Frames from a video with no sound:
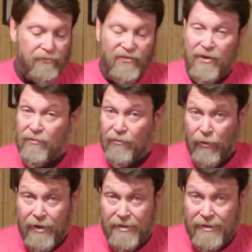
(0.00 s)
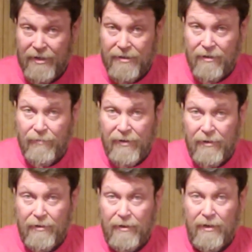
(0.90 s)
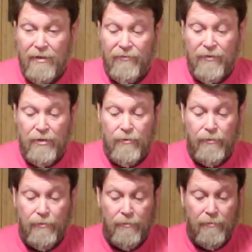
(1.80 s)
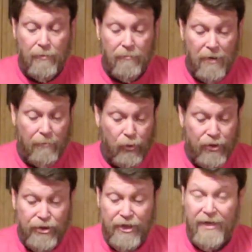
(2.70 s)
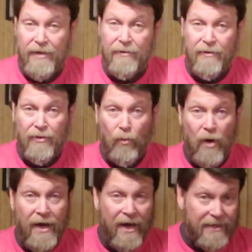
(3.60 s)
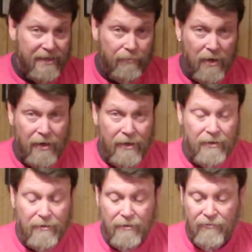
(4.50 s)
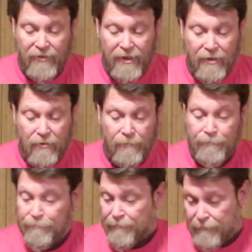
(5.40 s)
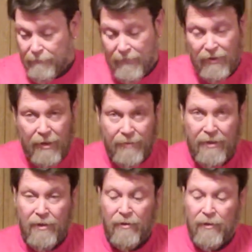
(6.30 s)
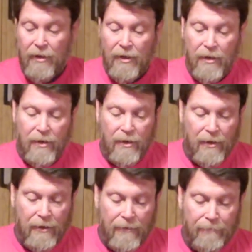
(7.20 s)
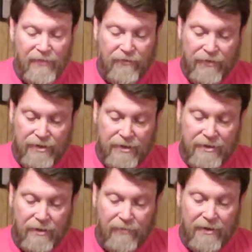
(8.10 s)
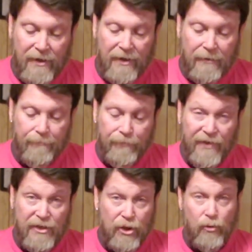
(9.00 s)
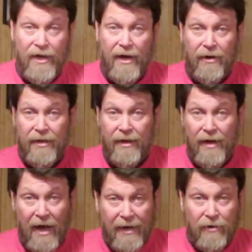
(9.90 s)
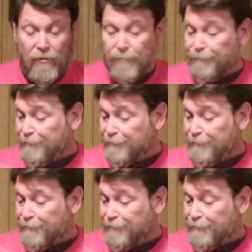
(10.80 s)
Feel free to say something. If you appreciated the way I did my video, let me know. If you see something that you carry that I don't,